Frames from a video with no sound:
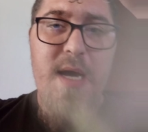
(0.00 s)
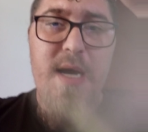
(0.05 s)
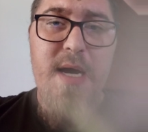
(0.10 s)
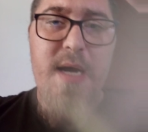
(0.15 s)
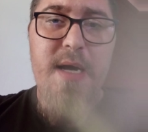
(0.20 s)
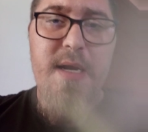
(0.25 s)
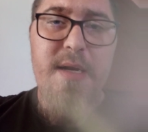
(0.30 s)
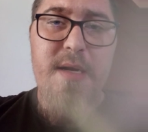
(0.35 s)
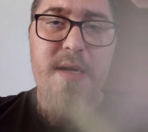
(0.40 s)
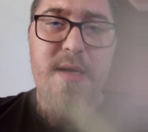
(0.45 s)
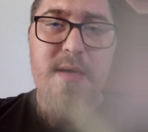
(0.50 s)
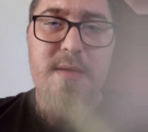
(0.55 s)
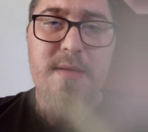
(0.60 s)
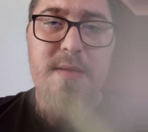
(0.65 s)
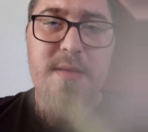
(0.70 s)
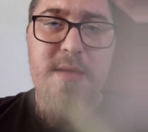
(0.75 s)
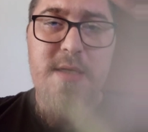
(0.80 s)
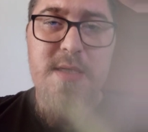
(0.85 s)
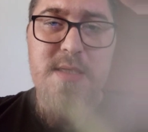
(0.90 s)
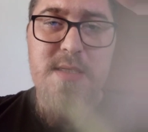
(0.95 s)
And
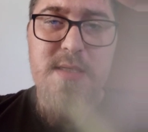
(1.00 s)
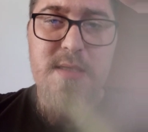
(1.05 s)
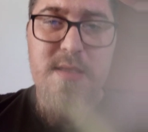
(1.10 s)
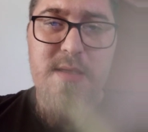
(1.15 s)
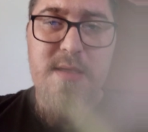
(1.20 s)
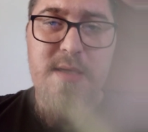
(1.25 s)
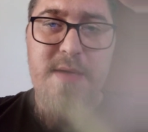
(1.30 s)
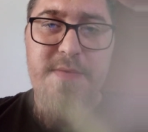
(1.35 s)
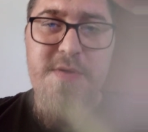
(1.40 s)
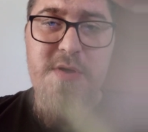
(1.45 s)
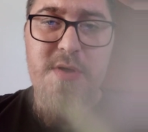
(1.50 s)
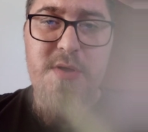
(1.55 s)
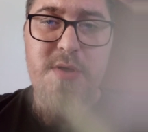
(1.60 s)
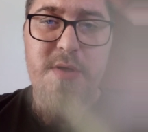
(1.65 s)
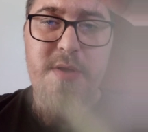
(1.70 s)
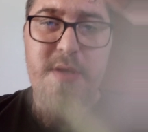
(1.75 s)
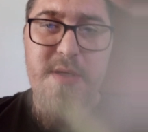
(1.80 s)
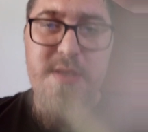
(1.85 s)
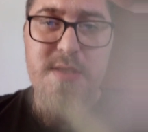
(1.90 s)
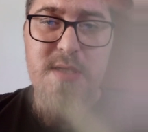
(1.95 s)
this gives you
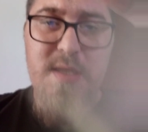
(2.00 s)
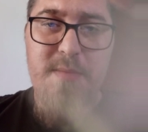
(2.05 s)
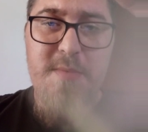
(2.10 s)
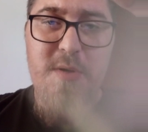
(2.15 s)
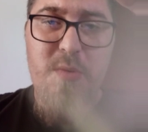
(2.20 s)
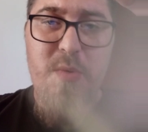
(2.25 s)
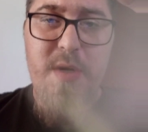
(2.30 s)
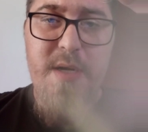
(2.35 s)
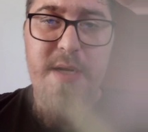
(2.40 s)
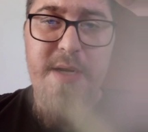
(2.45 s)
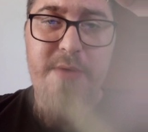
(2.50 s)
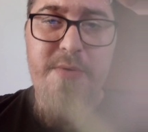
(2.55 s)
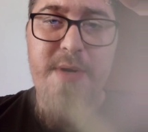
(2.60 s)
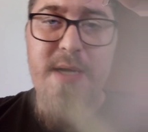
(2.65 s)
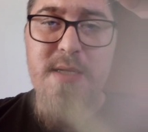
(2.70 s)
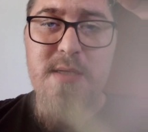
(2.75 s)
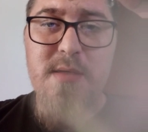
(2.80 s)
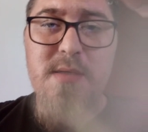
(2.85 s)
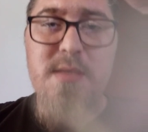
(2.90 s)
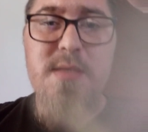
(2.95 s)
two things. Number one, it
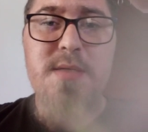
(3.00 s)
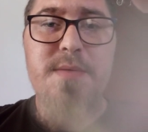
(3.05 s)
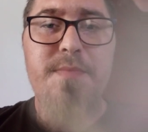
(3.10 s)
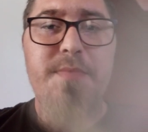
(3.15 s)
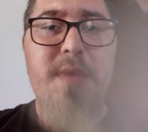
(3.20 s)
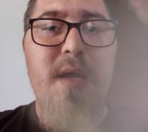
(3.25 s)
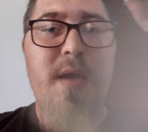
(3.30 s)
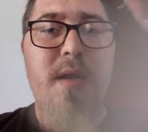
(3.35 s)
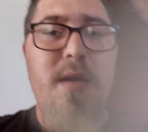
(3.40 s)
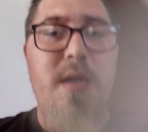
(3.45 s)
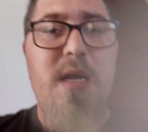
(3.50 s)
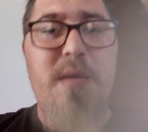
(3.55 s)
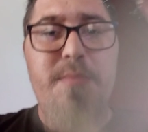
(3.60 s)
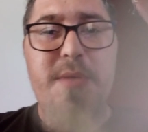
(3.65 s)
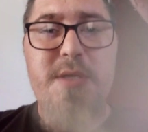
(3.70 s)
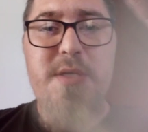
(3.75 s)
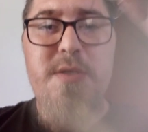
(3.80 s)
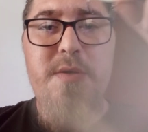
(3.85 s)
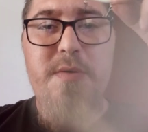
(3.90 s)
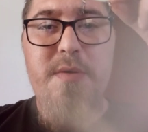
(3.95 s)
rattles.
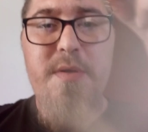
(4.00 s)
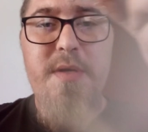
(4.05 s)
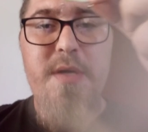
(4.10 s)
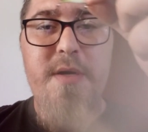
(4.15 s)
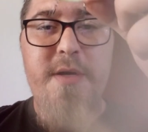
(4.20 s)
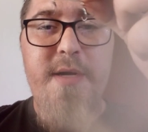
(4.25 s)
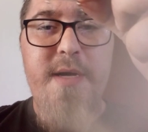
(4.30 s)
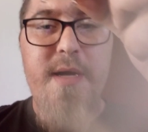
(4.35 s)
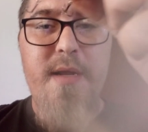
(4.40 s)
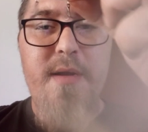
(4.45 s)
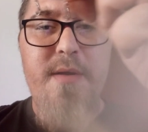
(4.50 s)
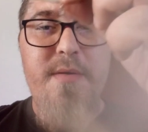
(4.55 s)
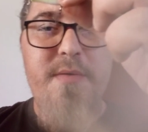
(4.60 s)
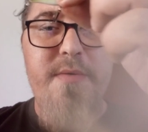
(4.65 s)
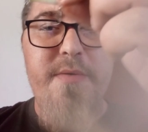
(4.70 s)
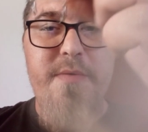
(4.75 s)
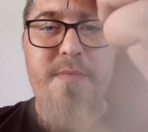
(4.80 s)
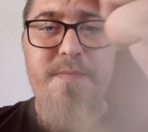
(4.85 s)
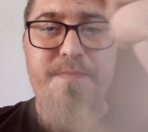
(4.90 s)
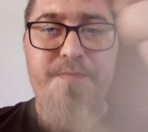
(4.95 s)
Number two, you can
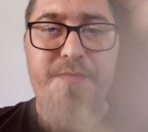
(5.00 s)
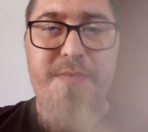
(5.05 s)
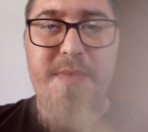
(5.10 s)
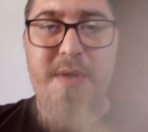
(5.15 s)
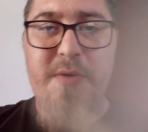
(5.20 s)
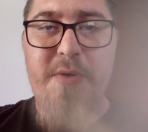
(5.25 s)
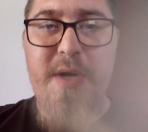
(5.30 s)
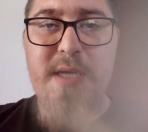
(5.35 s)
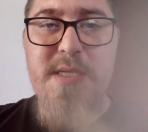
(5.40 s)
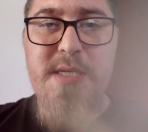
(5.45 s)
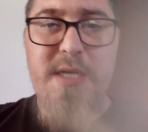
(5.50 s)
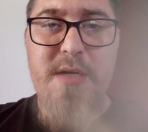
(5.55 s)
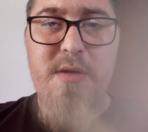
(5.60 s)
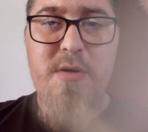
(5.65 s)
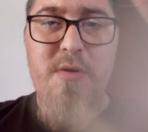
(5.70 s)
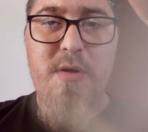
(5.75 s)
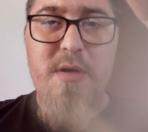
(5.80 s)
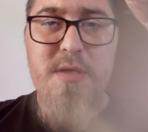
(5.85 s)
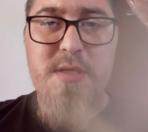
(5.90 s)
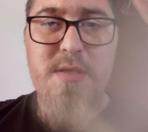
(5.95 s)
race it
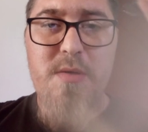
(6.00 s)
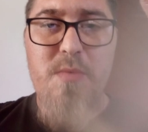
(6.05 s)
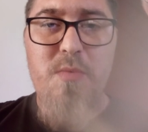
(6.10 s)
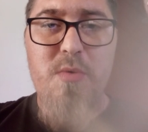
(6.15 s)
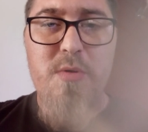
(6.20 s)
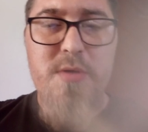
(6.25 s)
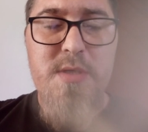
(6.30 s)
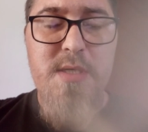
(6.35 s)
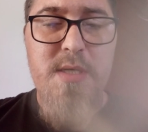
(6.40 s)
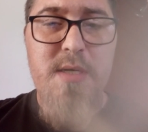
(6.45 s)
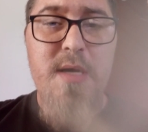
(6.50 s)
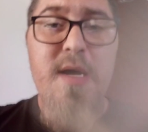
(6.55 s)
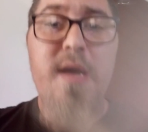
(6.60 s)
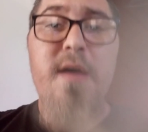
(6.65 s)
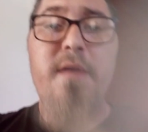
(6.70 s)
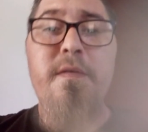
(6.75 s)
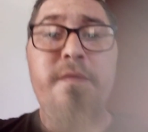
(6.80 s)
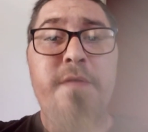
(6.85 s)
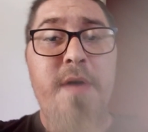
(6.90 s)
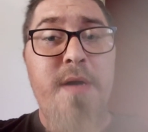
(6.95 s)
across the water,
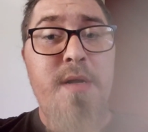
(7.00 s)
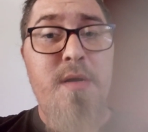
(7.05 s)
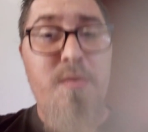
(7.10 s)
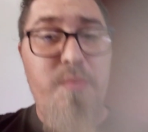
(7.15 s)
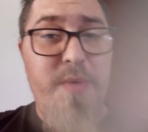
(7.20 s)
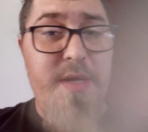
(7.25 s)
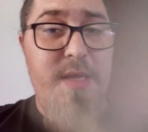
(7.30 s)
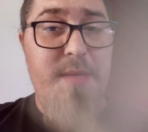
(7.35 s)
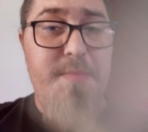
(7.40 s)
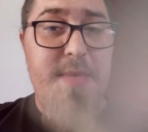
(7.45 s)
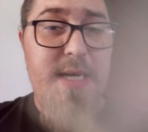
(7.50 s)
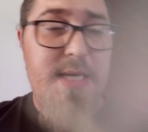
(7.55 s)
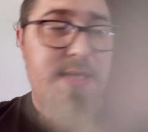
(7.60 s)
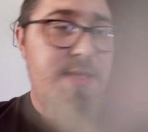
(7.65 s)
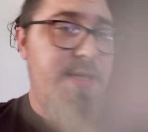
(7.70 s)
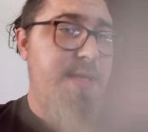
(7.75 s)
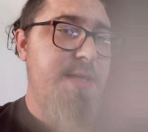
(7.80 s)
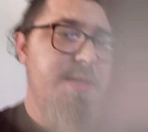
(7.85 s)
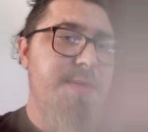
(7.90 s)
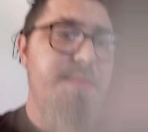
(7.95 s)
find out where the
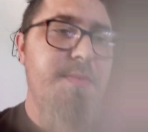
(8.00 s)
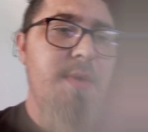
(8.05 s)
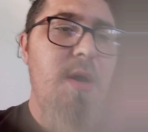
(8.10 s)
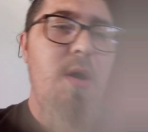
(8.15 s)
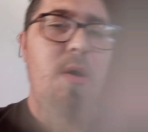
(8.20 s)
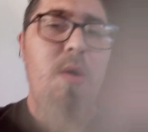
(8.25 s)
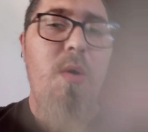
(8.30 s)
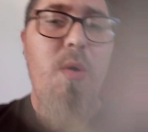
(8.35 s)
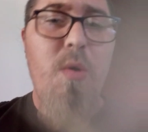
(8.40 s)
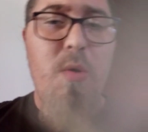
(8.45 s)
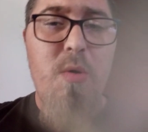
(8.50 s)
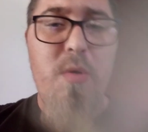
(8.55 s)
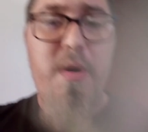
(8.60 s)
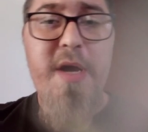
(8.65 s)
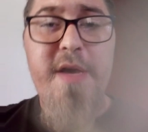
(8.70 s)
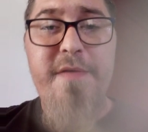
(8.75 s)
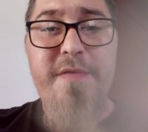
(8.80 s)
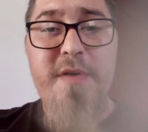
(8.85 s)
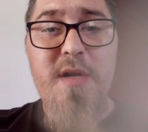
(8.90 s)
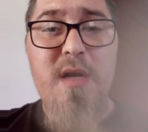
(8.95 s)
bass is. Or
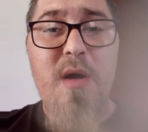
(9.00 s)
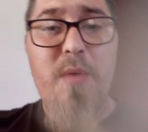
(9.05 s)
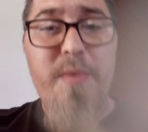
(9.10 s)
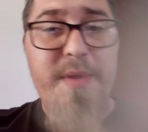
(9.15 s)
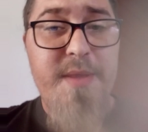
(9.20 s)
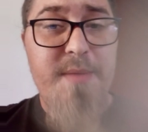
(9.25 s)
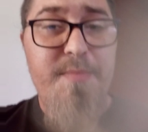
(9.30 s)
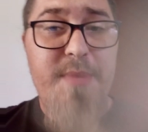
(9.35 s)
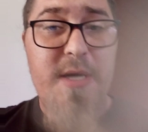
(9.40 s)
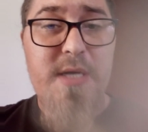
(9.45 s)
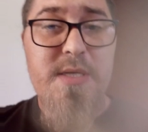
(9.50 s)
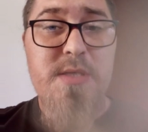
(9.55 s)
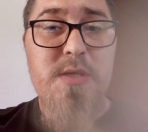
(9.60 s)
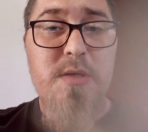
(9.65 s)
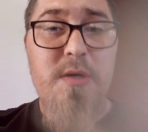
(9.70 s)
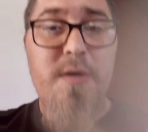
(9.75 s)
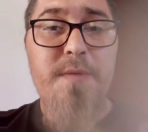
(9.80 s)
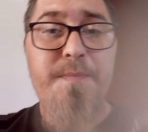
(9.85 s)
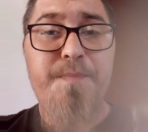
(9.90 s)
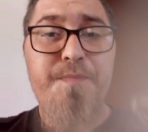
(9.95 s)
if you know where the bass
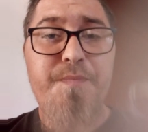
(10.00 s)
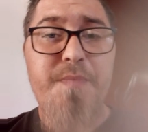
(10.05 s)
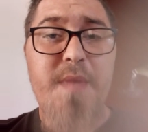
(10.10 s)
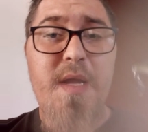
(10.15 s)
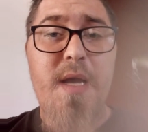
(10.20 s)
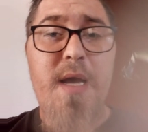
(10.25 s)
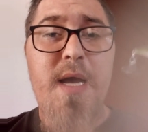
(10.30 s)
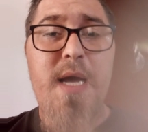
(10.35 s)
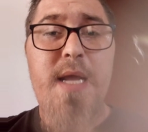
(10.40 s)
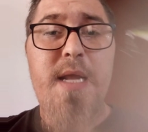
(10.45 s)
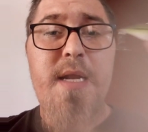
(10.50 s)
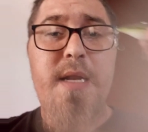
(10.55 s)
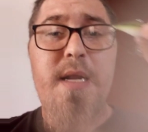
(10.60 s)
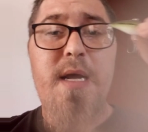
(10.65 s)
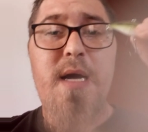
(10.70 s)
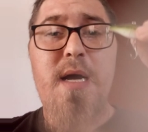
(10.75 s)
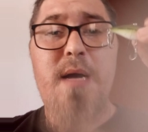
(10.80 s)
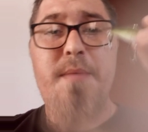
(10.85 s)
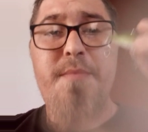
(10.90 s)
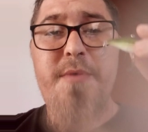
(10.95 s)
are, and
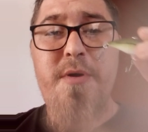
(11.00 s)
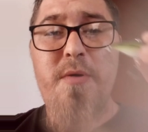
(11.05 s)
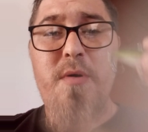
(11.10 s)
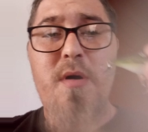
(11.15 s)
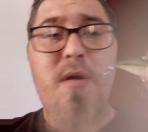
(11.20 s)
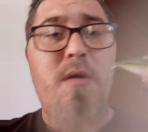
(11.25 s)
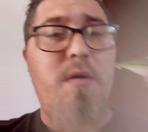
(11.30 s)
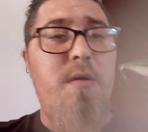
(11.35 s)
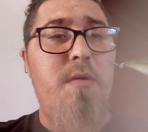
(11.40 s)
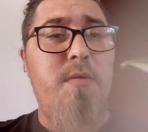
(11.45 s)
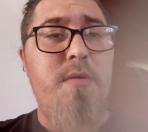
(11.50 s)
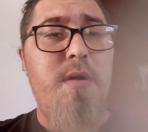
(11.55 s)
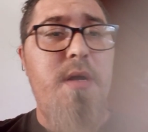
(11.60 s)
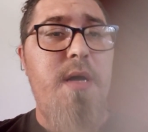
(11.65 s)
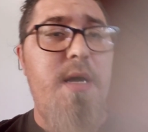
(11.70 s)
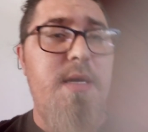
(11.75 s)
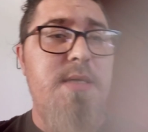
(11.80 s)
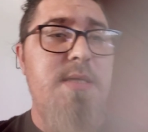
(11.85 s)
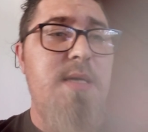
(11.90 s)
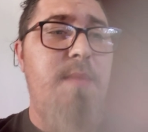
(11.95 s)
you are
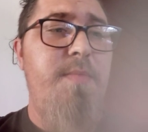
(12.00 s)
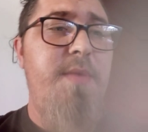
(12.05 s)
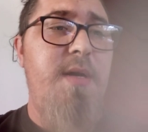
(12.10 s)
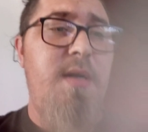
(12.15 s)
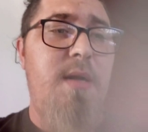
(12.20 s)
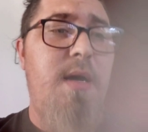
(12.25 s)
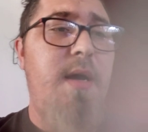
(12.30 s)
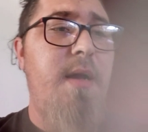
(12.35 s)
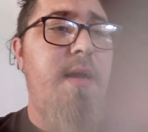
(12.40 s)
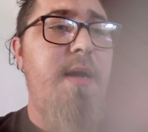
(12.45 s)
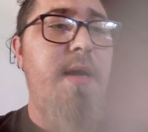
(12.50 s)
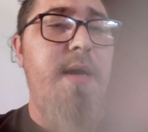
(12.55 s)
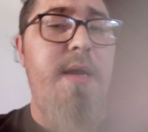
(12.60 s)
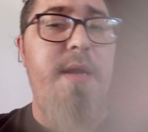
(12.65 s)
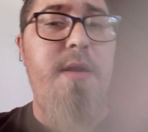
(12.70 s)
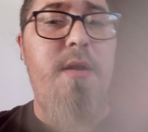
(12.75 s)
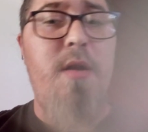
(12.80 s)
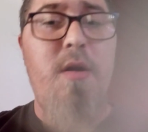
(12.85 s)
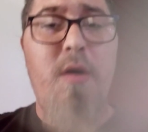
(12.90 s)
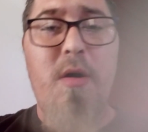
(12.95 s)
on something like
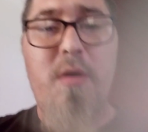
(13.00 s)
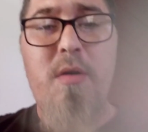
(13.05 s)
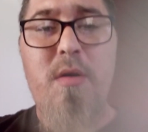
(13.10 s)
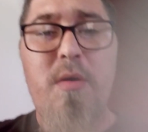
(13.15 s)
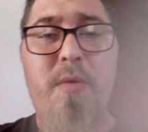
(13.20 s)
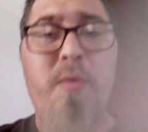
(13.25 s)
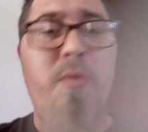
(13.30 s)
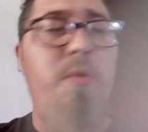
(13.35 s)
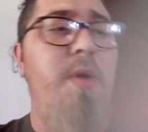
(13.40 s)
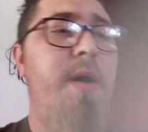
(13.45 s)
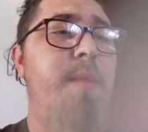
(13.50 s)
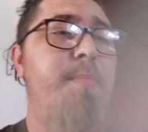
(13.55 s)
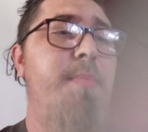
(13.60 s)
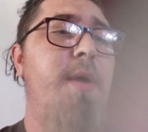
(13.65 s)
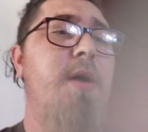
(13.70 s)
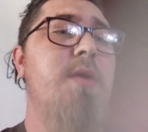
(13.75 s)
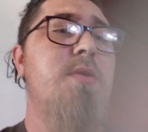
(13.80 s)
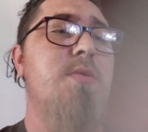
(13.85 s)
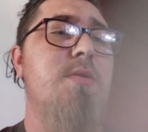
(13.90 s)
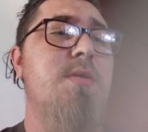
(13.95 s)
a dock or a
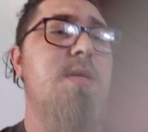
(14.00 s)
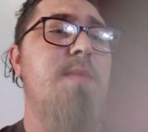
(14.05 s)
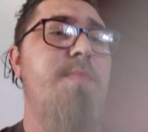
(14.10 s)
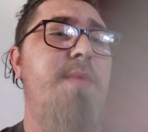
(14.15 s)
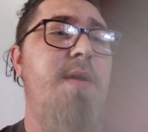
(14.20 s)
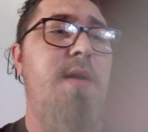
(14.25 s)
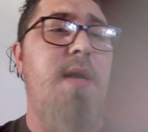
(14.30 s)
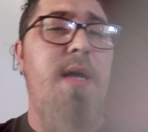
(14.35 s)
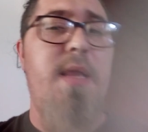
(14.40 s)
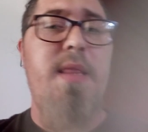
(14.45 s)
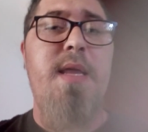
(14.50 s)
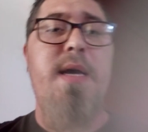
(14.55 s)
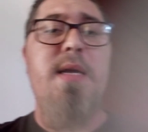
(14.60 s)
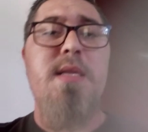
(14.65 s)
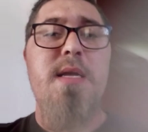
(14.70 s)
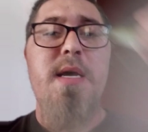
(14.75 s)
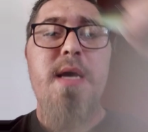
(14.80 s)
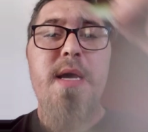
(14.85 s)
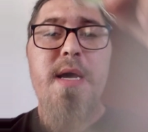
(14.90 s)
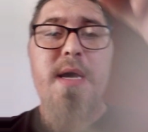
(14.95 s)
boat or something like
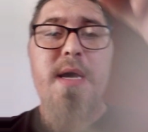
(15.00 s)
that,